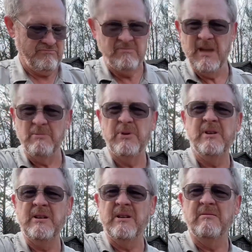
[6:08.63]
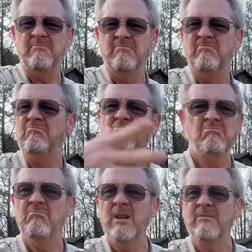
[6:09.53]
I put it in there.
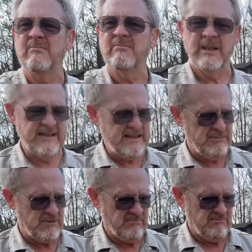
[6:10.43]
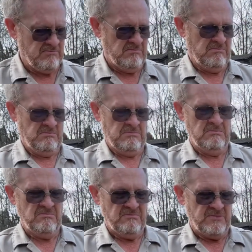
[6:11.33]
Boom. That's simple.
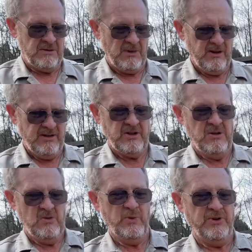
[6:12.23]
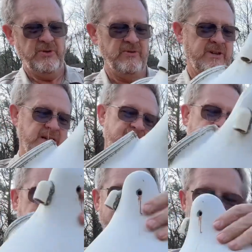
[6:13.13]
The martins will do the rest.
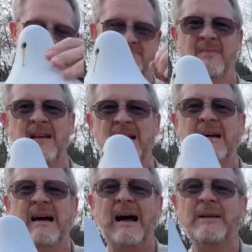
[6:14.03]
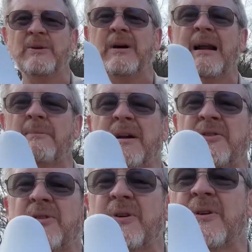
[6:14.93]
I do kind of make
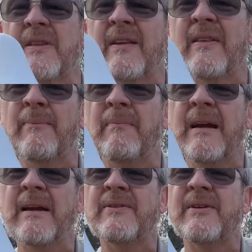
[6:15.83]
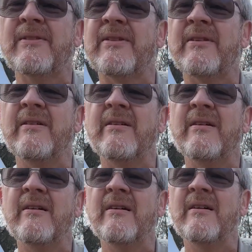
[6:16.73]
sure that the entrance
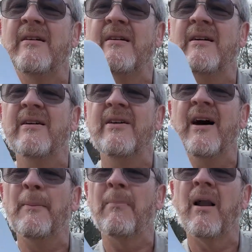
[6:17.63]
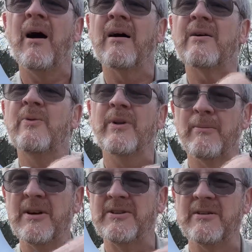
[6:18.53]
is not blocked with a
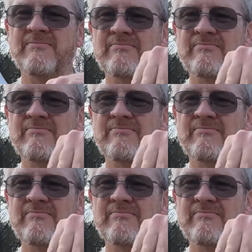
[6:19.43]
bunch of